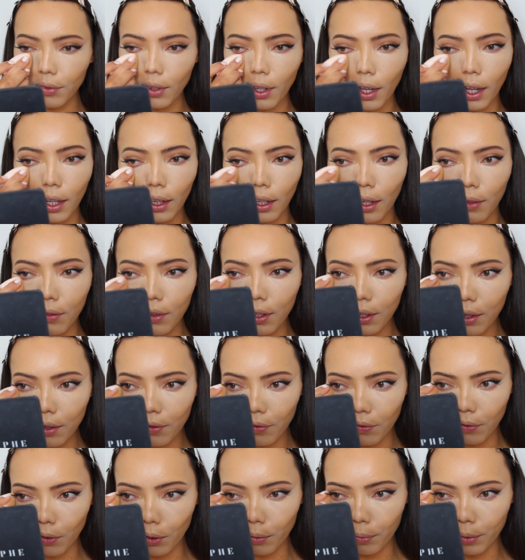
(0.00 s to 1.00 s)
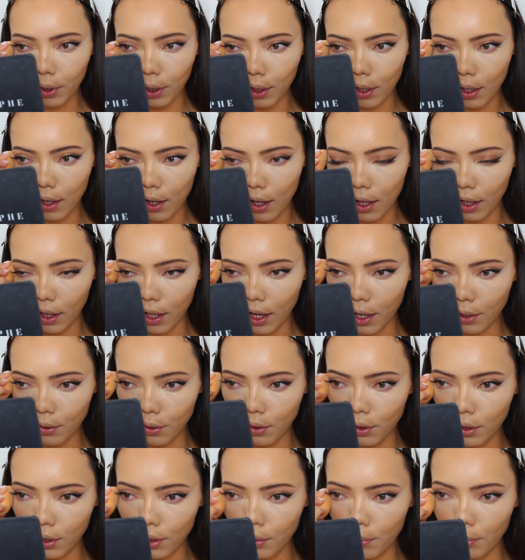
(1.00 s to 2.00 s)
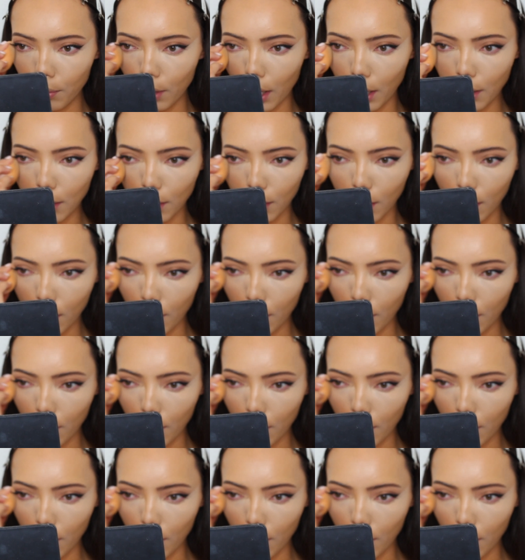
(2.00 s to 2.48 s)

I love that the formula allows you to blend it